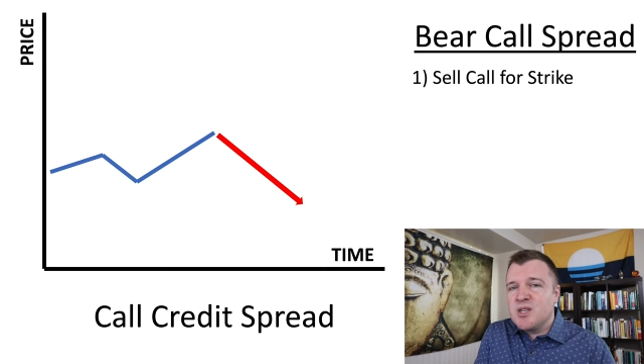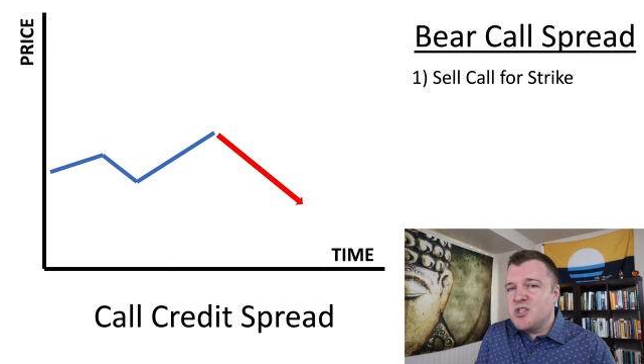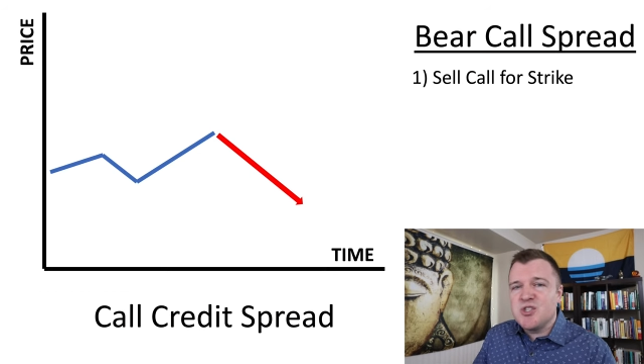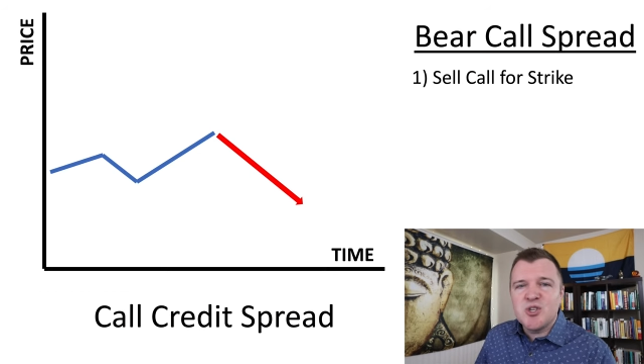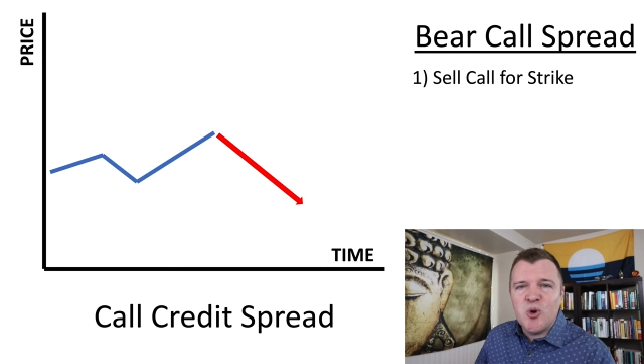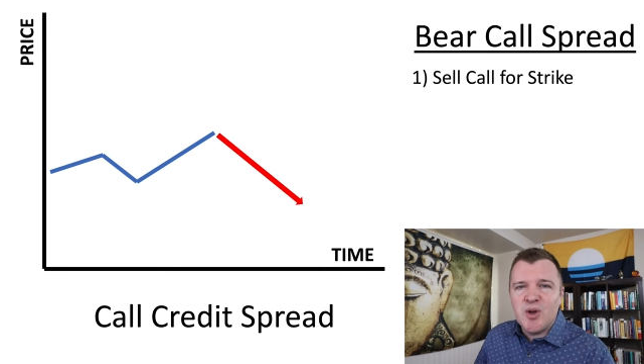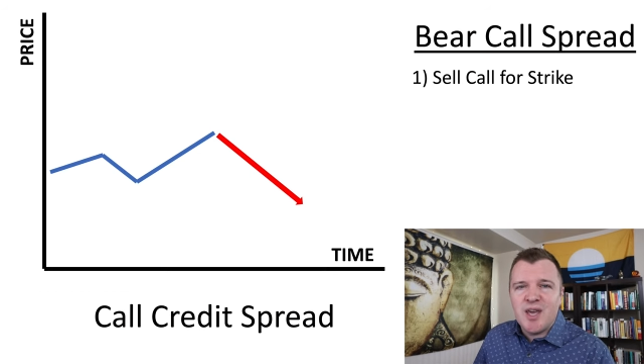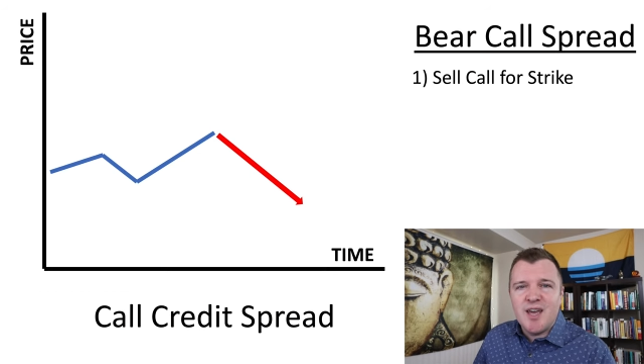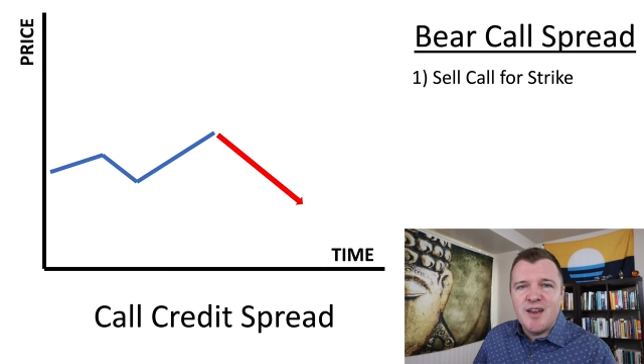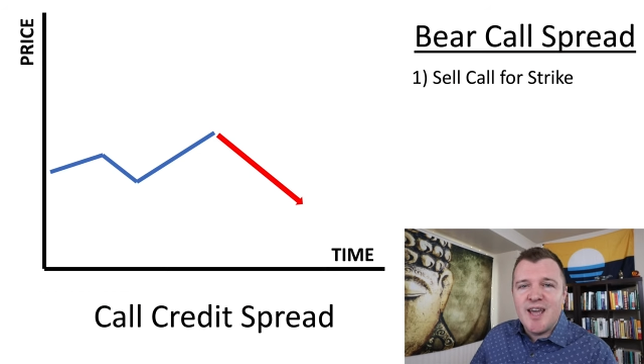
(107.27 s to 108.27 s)
let's just go
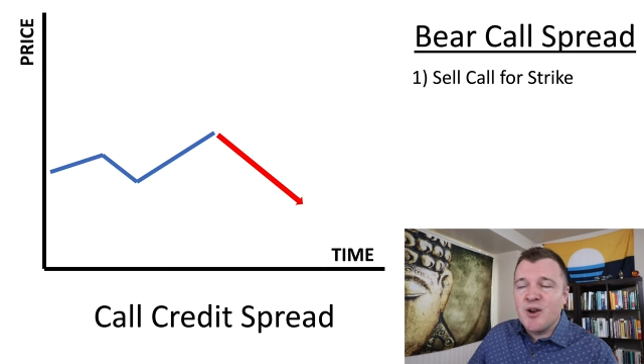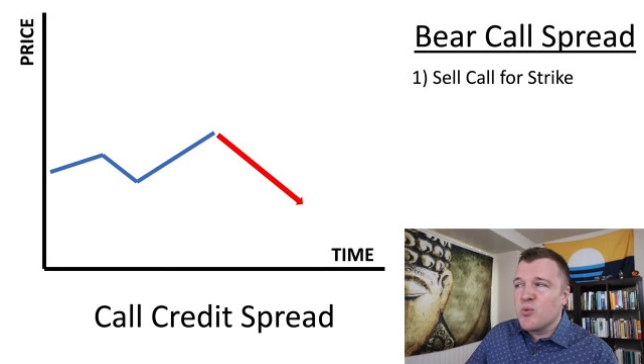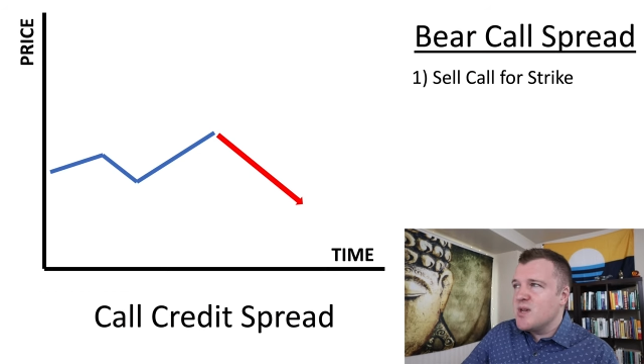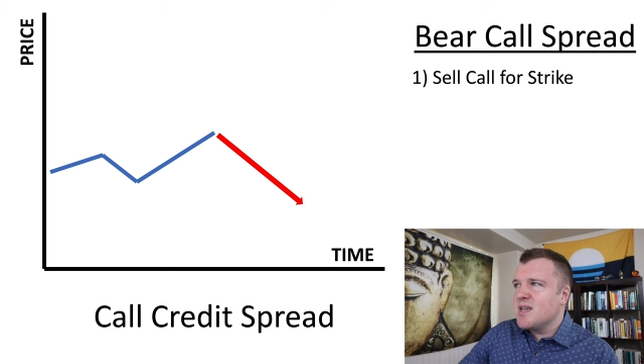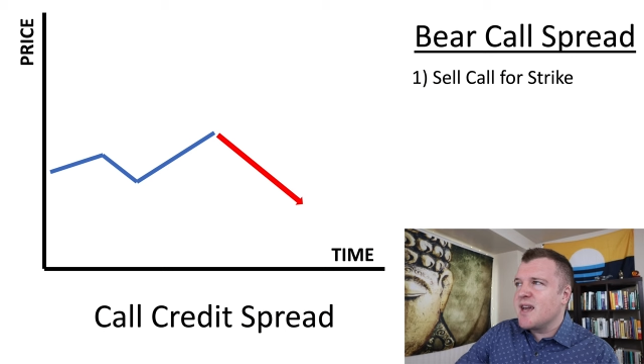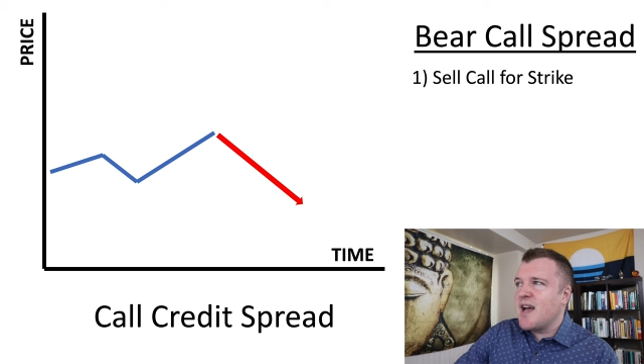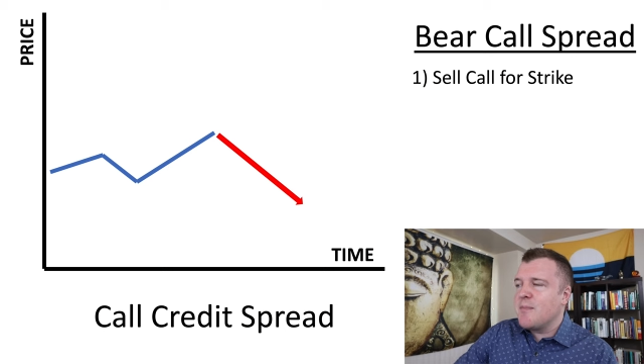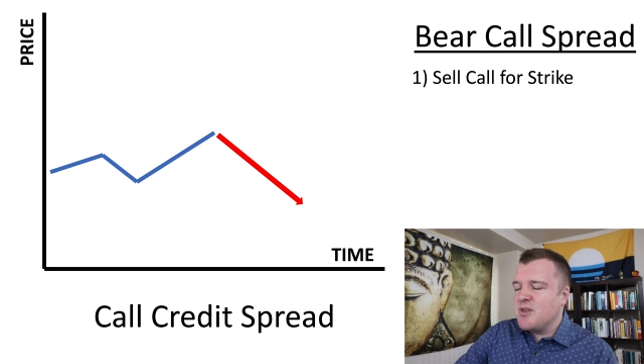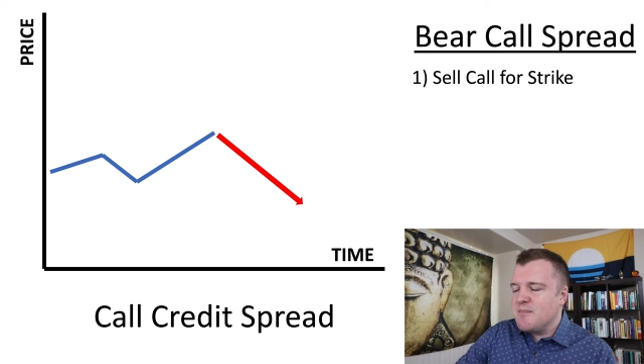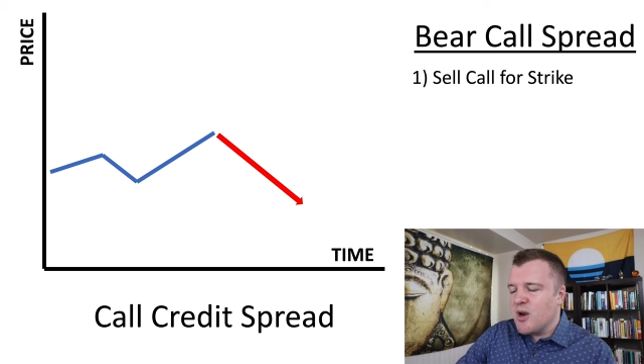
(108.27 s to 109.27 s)
ahead and
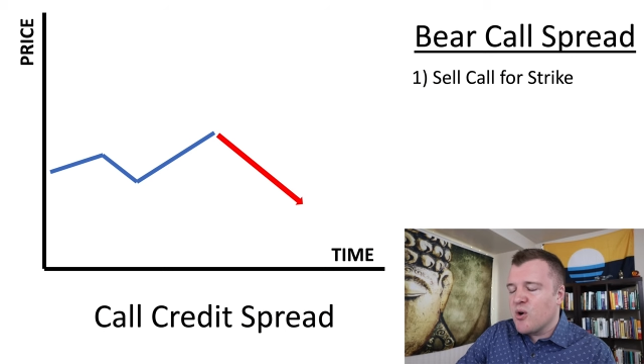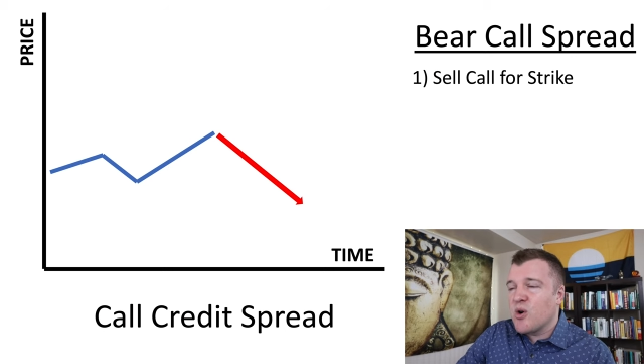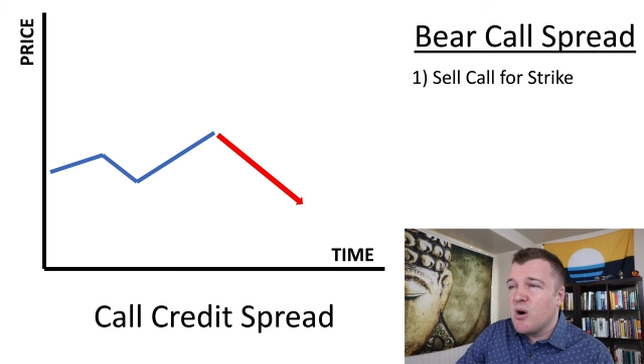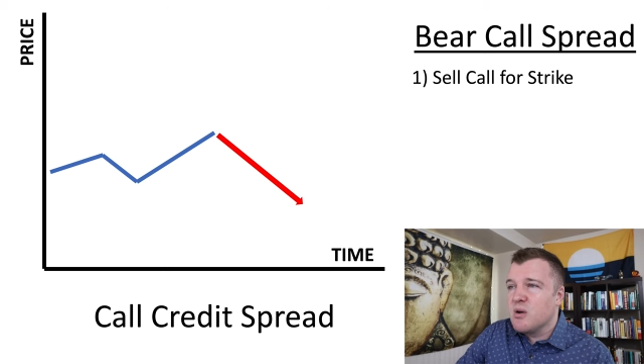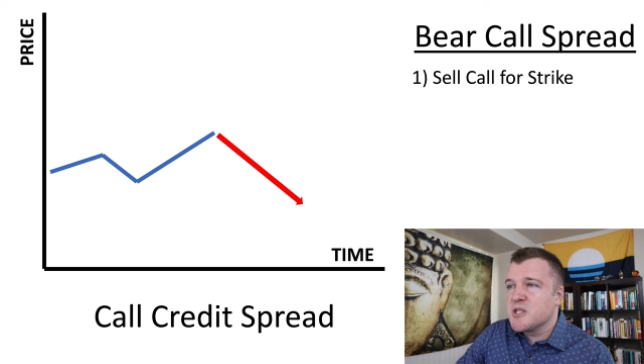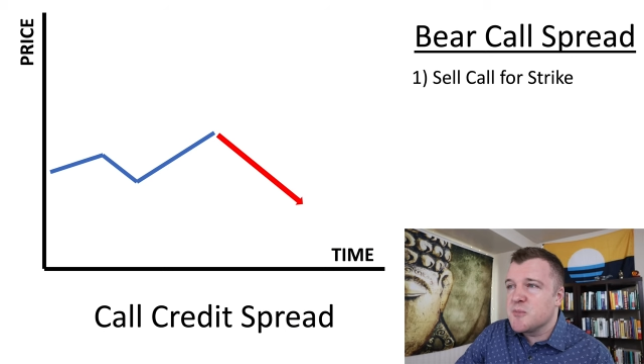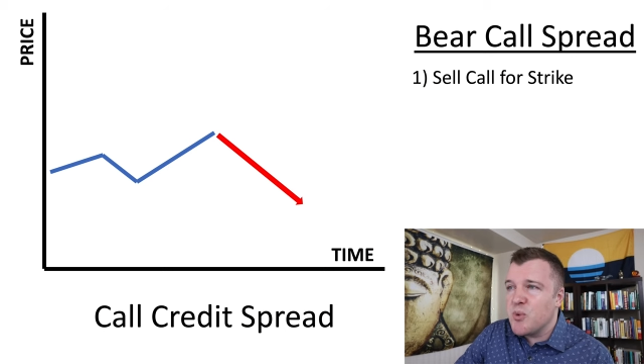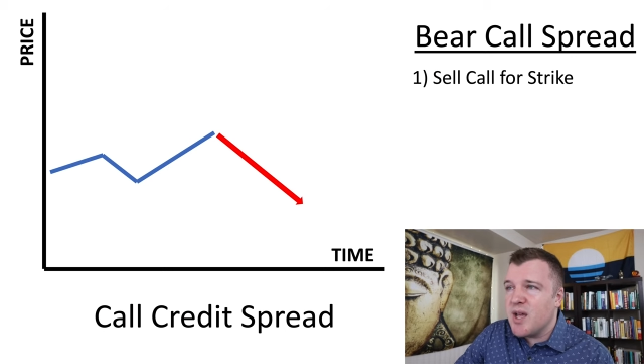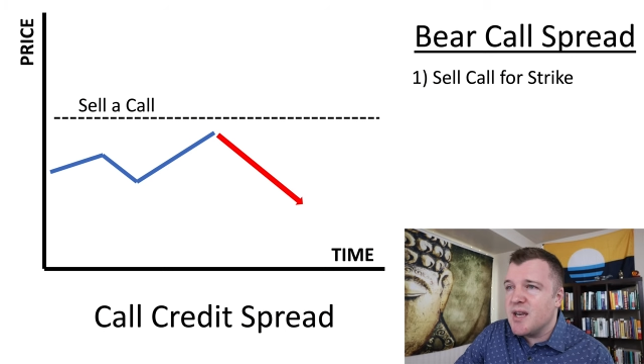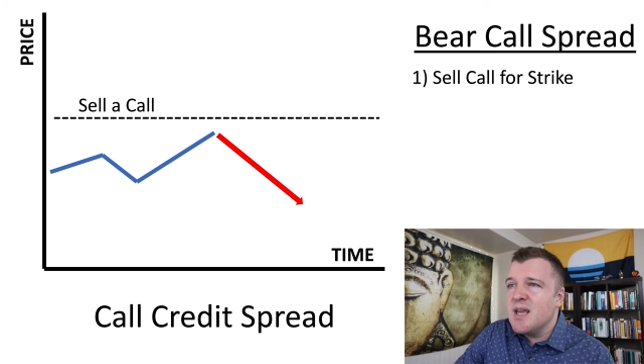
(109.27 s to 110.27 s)
recap the bear call
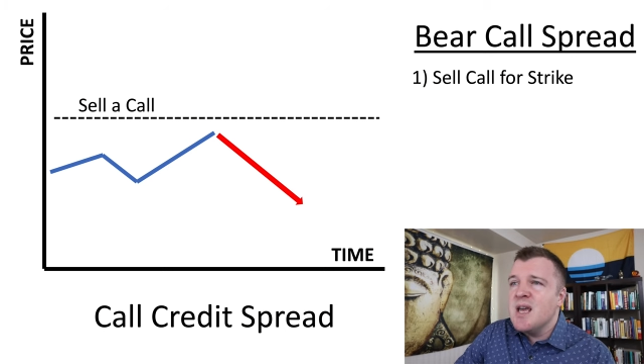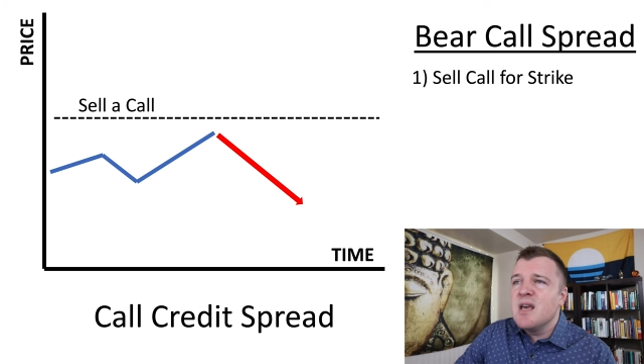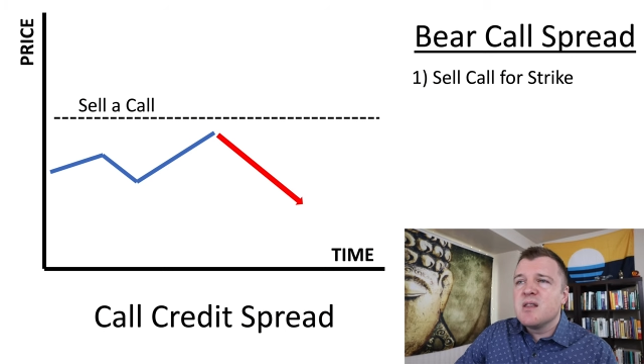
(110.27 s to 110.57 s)
spread.